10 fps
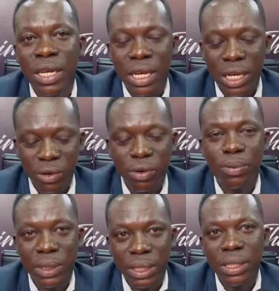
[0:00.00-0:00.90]
Ah. He
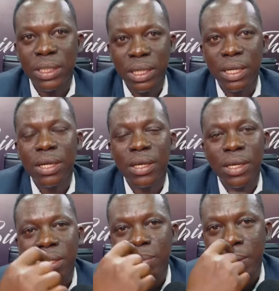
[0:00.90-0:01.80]
represents the,
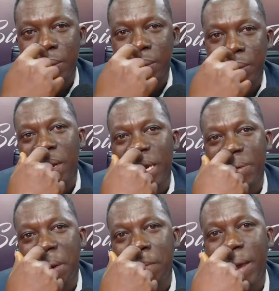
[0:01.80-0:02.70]
the Speaker of
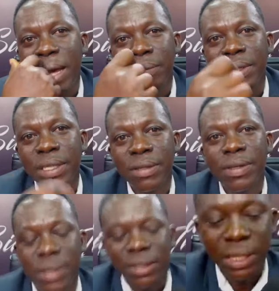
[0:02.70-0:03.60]
Parliament. Parliament. So Thaddeus Sory.